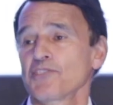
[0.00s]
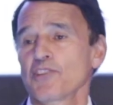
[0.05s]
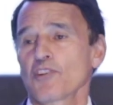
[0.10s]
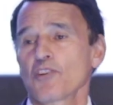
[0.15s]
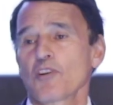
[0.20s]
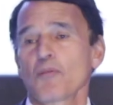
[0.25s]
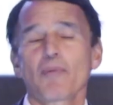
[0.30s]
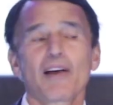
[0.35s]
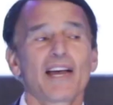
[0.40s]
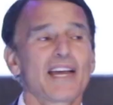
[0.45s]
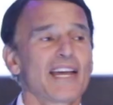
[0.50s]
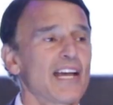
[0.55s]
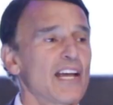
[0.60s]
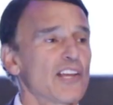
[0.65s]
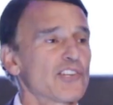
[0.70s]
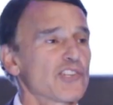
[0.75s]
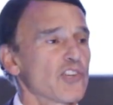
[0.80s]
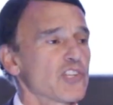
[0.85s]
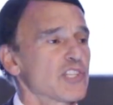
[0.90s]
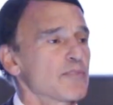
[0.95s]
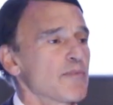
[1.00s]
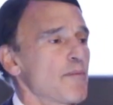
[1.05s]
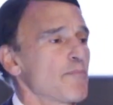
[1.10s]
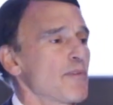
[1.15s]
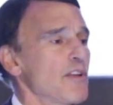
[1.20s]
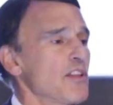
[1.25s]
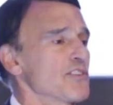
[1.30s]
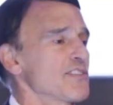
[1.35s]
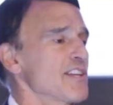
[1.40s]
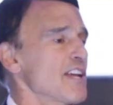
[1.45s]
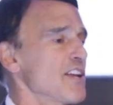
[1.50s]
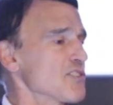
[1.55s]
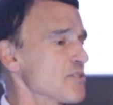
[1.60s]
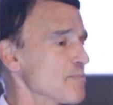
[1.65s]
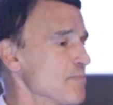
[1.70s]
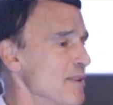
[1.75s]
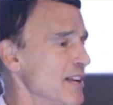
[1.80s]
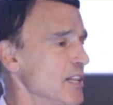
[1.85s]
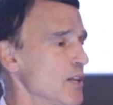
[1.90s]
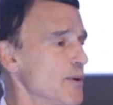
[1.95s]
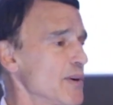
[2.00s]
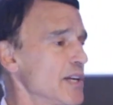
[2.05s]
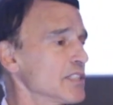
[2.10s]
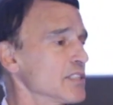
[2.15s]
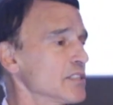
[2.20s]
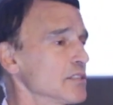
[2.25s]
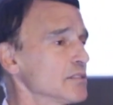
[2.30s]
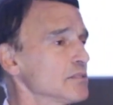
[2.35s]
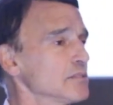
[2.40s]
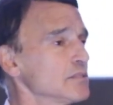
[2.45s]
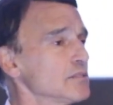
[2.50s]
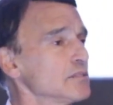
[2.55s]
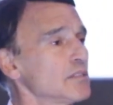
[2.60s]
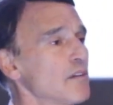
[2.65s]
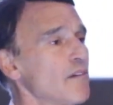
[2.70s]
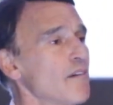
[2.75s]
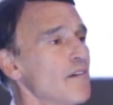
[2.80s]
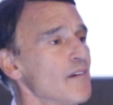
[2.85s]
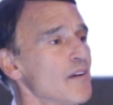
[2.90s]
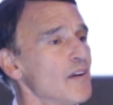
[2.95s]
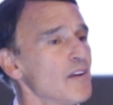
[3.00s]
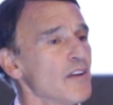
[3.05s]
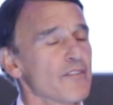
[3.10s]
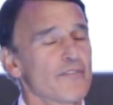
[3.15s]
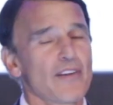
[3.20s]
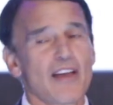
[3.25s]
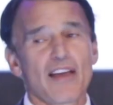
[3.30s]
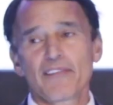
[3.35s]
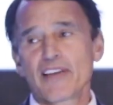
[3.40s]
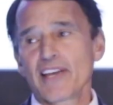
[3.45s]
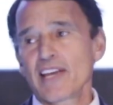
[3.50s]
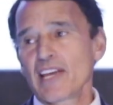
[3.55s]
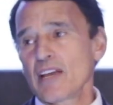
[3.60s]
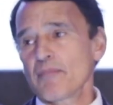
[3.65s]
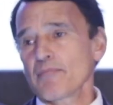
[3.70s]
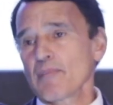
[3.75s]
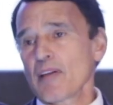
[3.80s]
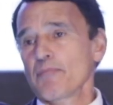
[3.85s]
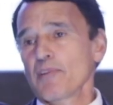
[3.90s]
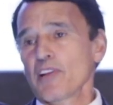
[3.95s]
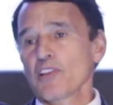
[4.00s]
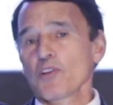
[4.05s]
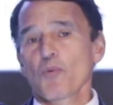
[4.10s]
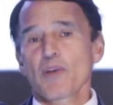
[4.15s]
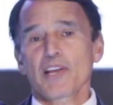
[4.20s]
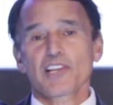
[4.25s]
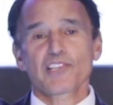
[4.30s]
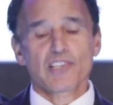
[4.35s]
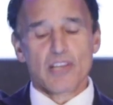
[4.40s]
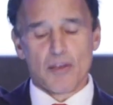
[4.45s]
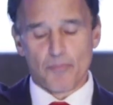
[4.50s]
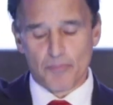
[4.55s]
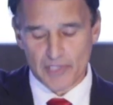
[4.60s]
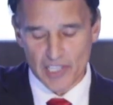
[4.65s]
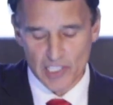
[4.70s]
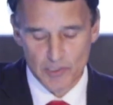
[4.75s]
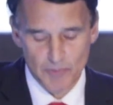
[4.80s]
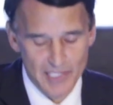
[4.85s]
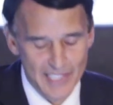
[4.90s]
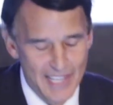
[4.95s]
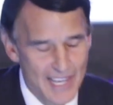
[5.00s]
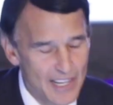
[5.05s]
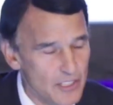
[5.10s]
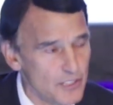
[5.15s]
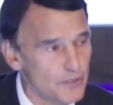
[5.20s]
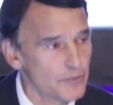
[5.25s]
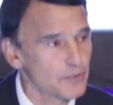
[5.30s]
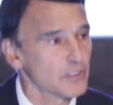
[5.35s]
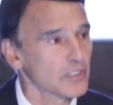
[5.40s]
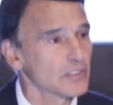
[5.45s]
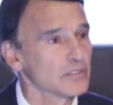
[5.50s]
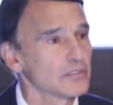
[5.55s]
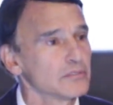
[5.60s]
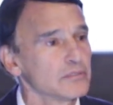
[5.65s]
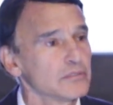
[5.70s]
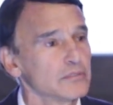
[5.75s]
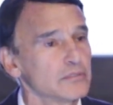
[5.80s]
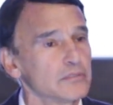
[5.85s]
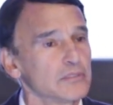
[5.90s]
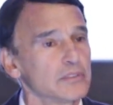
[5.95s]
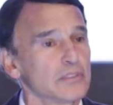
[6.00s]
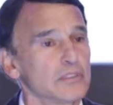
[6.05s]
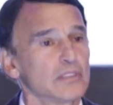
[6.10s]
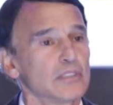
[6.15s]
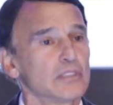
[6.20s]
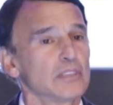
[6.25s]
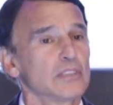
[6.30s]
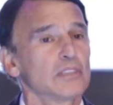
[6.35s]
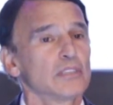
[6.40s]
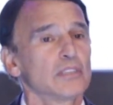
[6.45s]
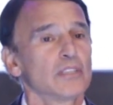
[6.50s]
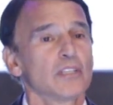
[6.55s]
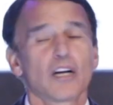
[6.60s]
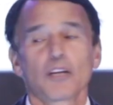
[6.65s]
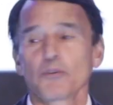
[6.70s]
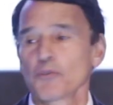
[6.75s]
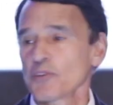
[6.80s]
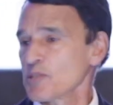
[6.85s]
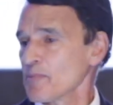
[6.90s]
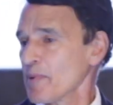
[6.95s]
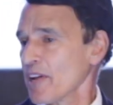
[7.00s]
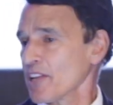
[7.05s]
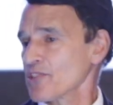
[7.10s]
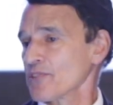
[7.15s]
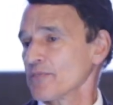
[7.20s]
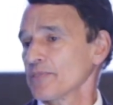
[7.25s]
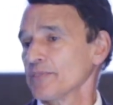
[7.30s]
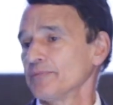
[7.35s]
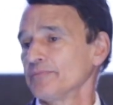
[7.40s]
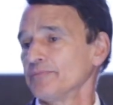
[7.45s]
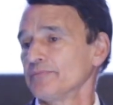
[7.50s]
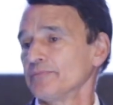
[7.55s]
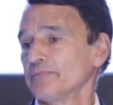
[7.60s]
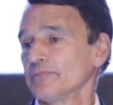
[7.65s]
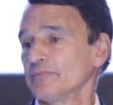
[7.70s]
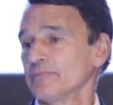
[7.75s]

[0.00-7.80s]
Has dinner at my house, goes to my brother's house in Palo Alto. 5 a.m., my brother wakes up, and there's my dad on the floor, unresponsive.